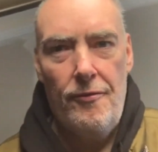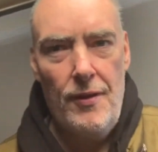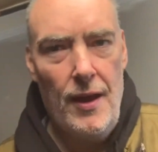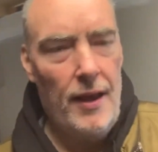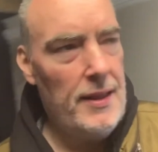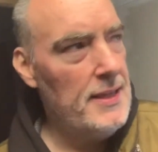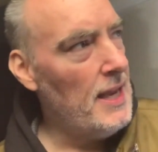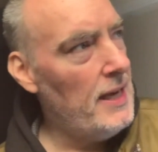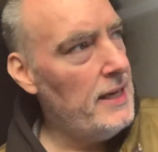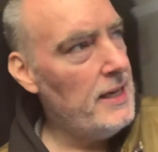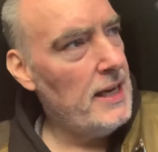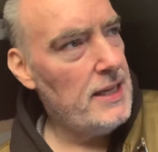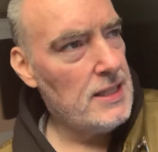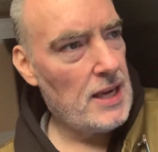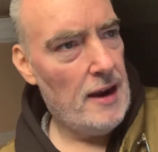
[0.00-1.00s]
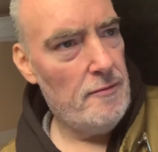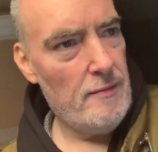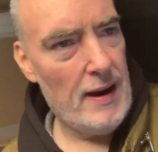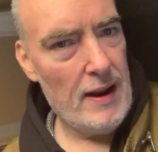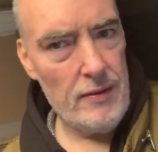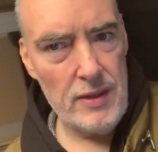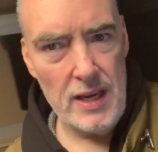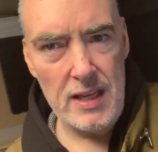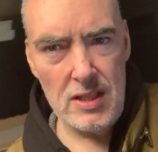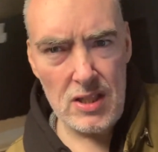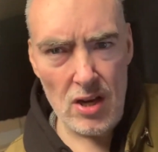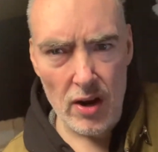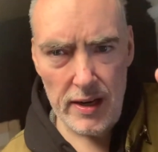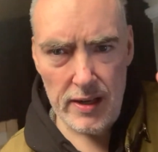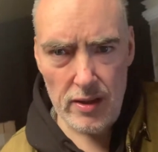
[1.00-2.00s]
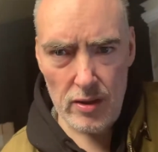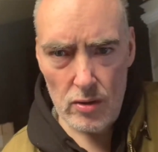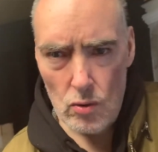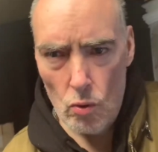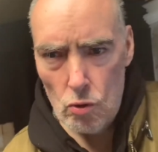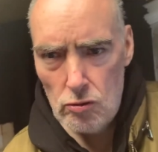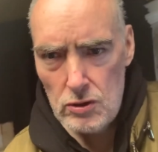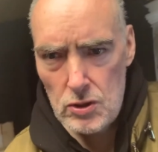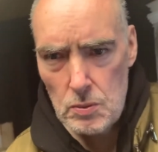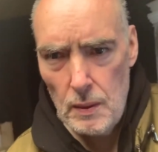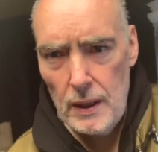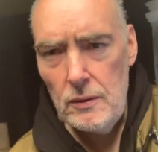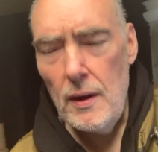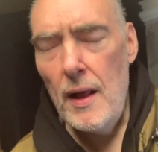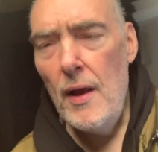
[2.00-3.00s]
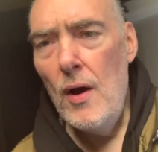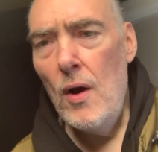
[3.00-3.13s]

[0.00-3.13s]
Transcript: There's LEDs going around the inside of the door as well.